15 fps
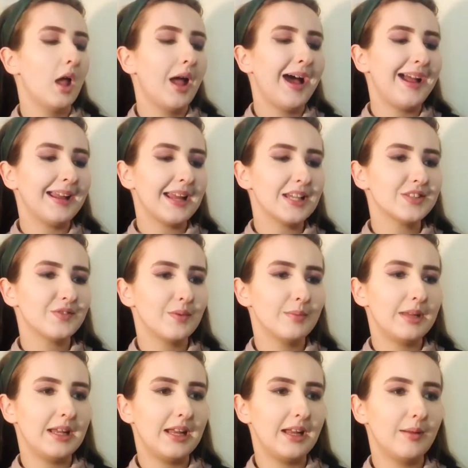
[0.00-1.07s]
I guess for
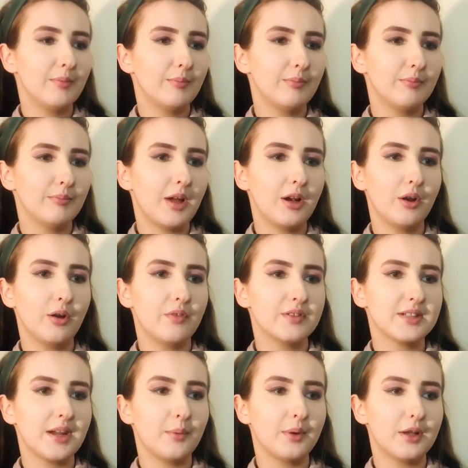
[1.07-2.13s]
me, a lot of the
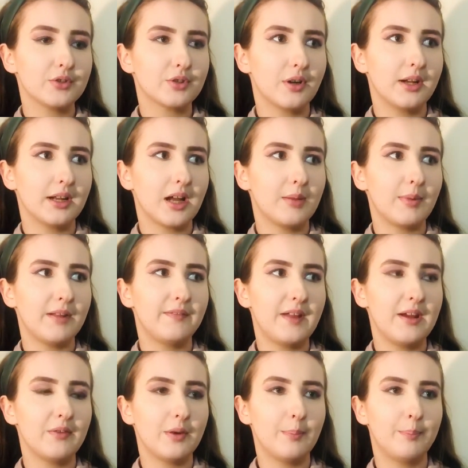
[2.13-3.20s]
time when I was growing up, my
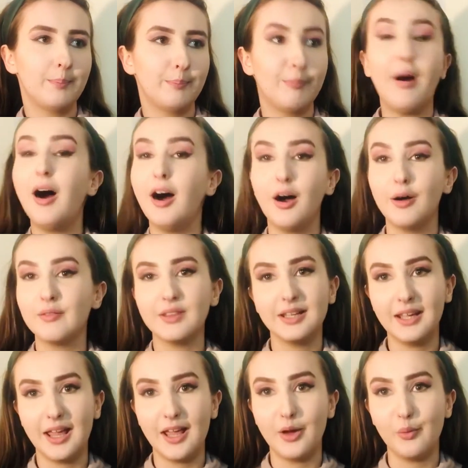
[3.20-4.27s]
favourite part of the
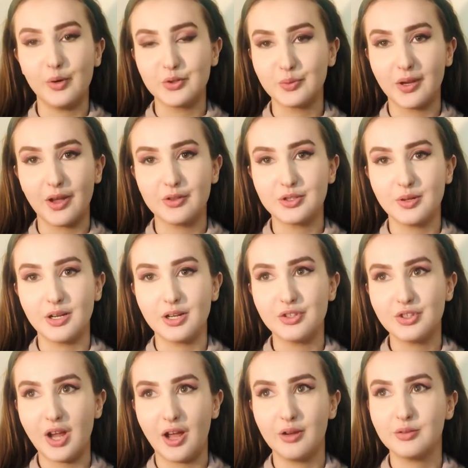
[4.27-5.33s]
year was when I was doing a
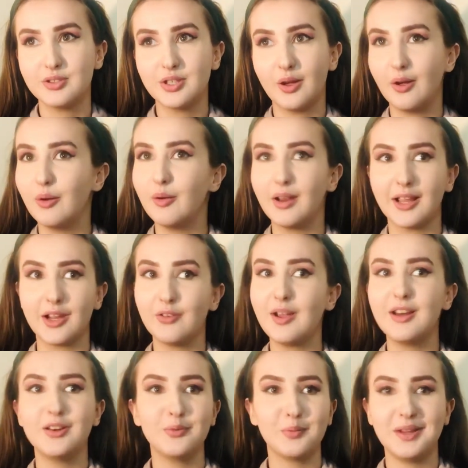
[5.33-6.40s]
show. So like a
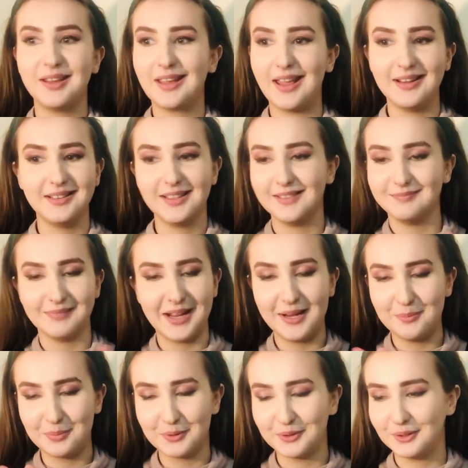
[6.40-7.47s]
random weekend in
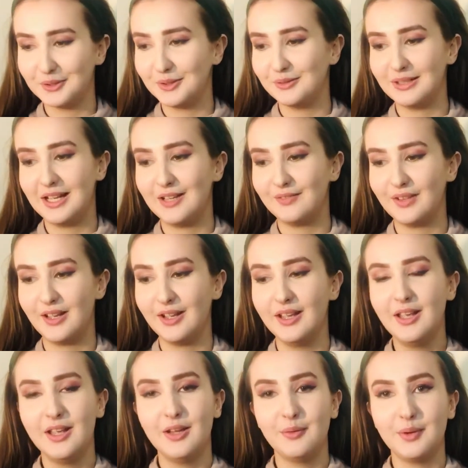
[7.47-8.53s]
April or whatever,
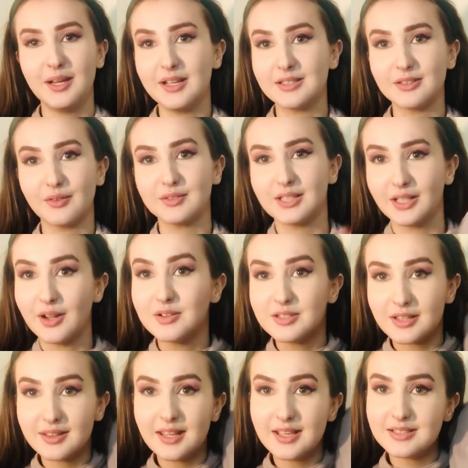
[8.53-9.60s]
we'd obviously go to
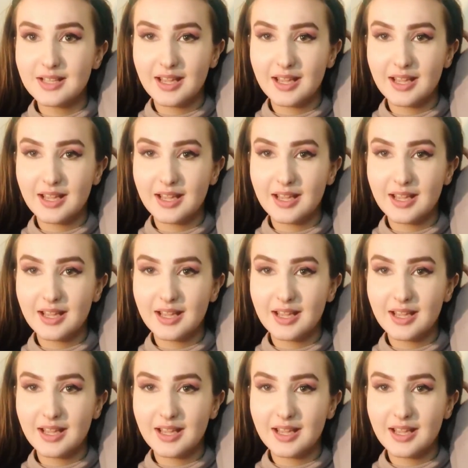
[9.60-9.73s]
the theatre